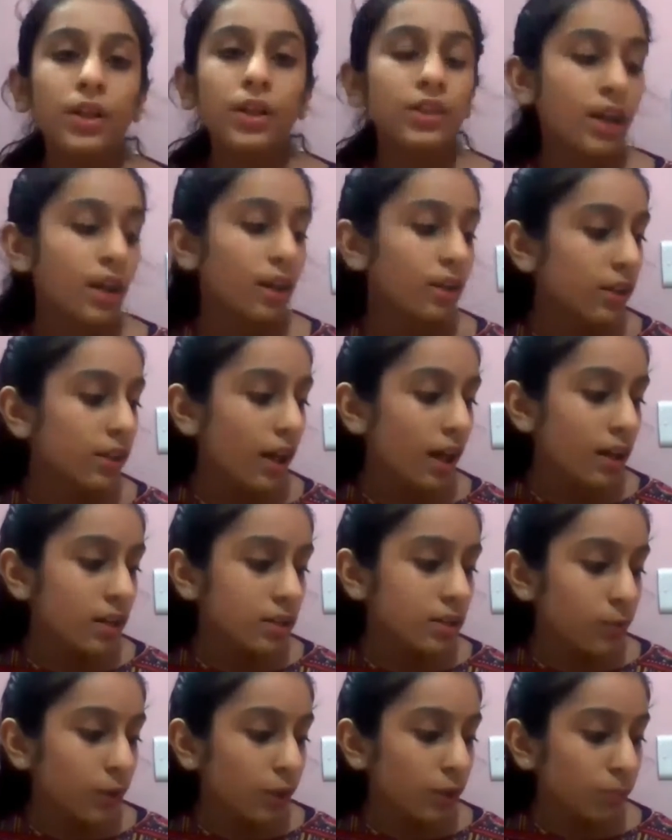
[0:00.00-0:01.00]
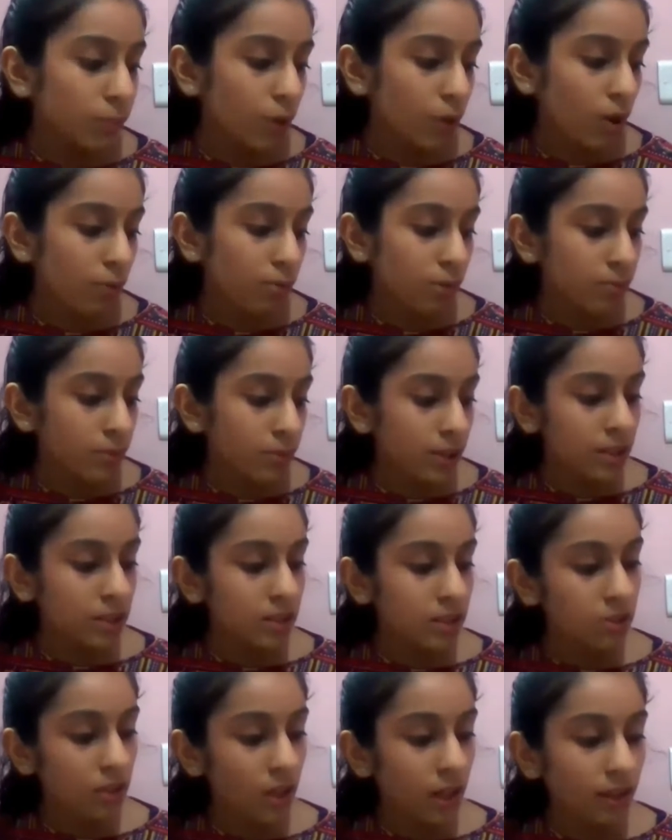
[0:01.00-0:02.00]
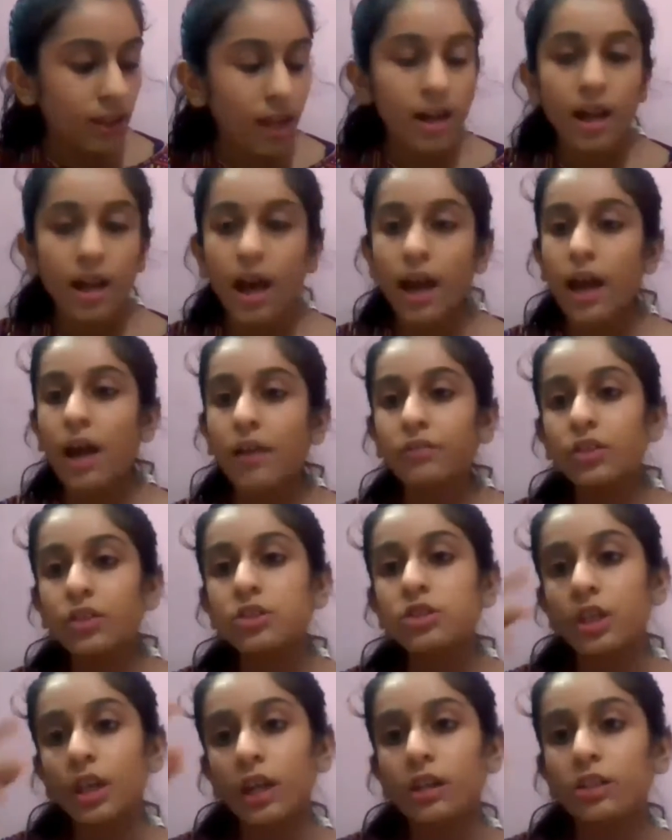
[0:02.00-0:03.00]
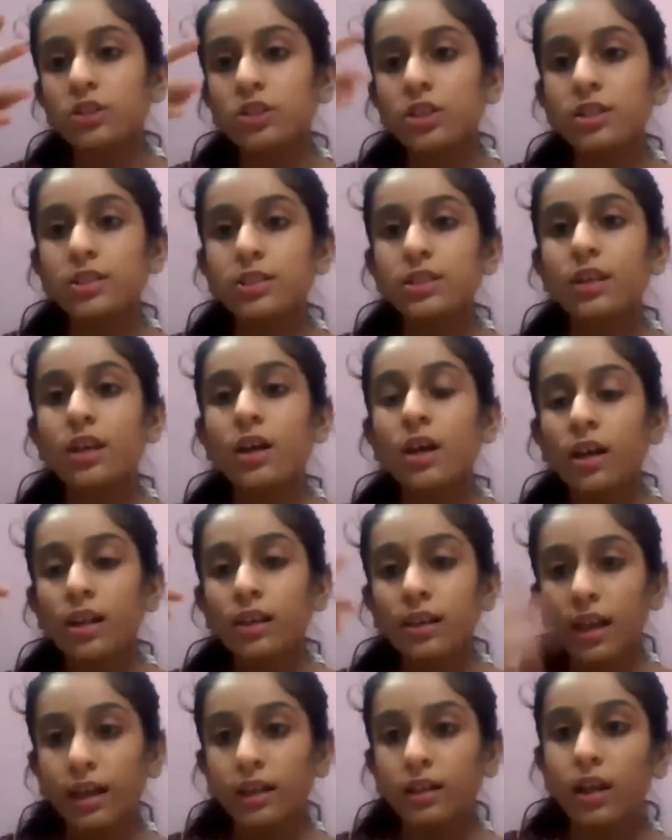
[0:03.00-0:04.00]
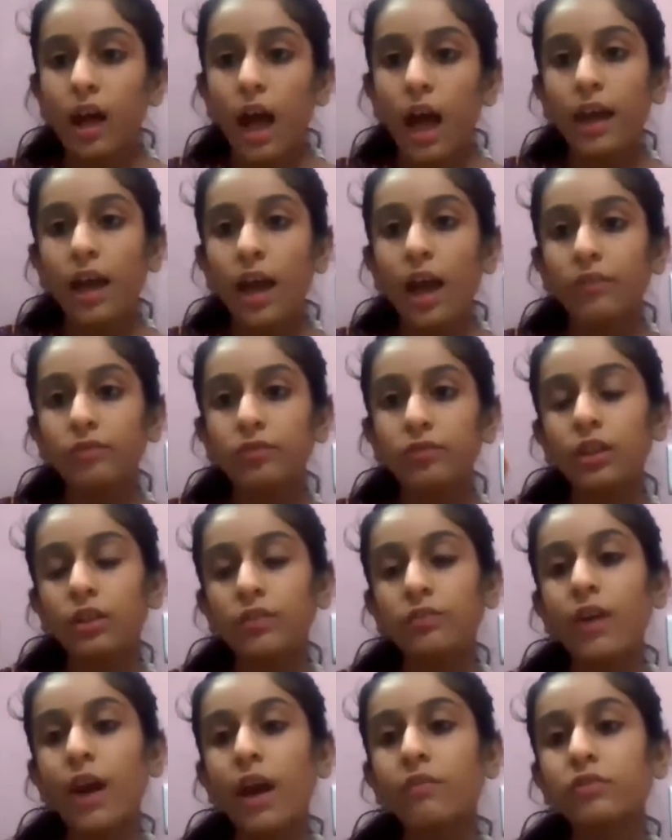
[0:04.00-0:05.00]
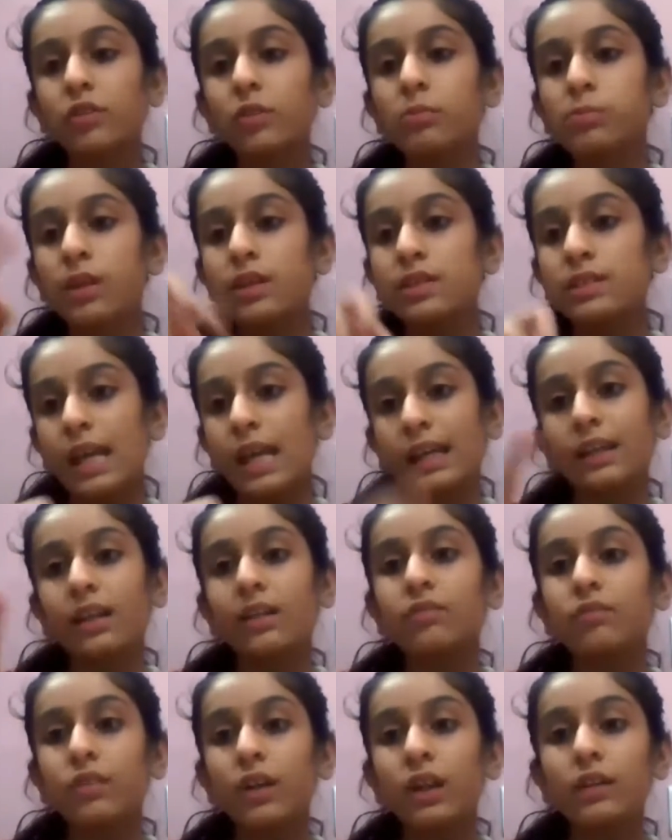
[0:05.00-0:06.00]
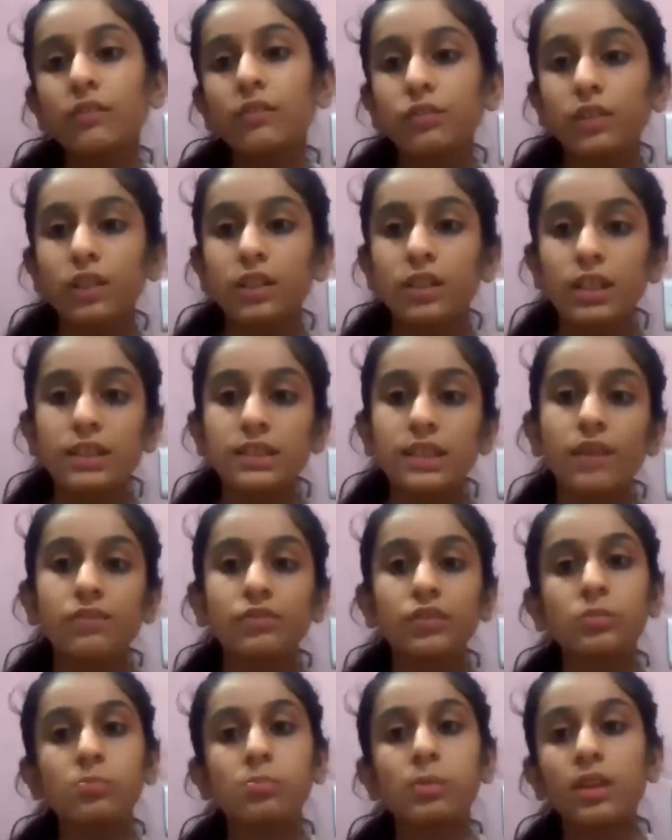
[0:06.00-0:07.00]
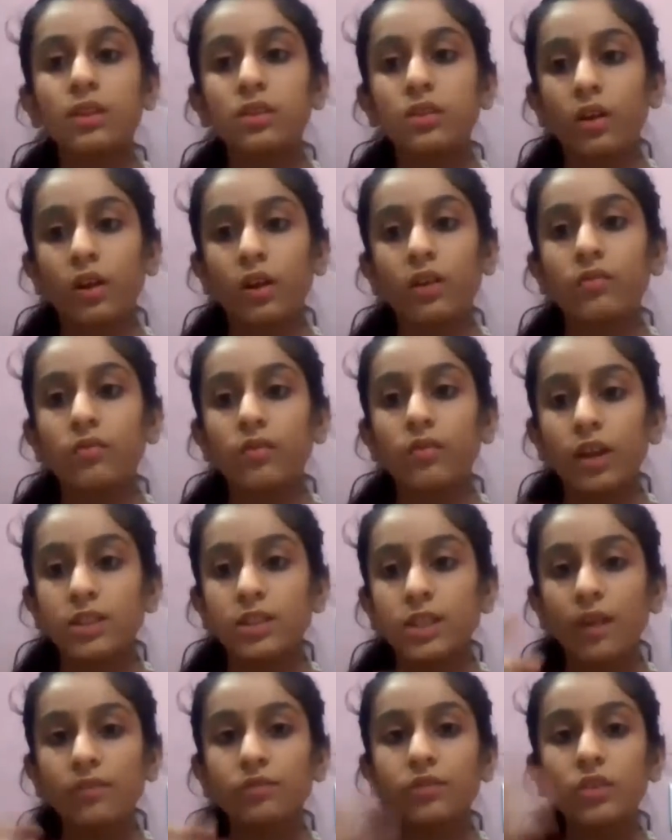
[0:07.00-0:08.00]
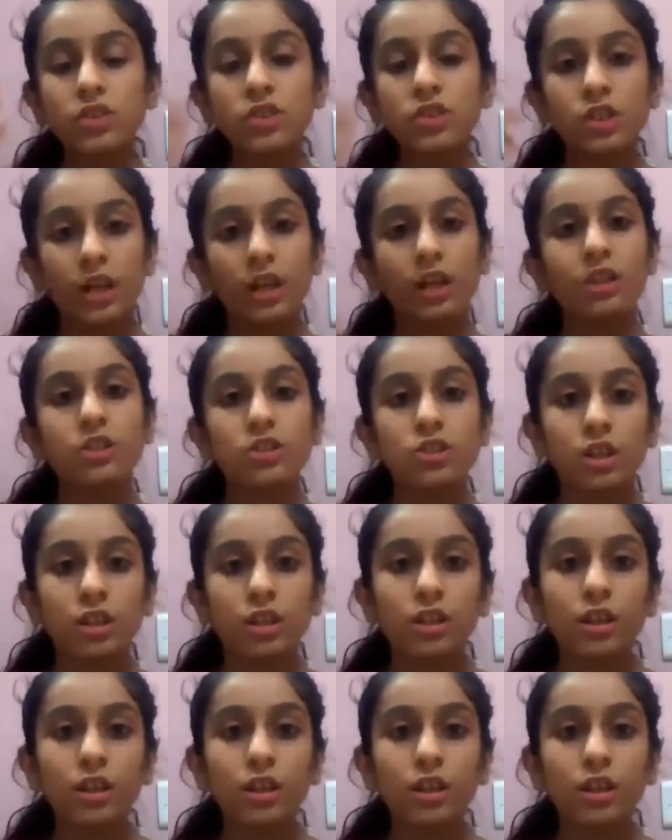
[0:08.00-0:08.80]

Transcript: But then there is one problem in the string that I have to change its like if I have to play second fret for this, I have to play third fret. So I have to change it.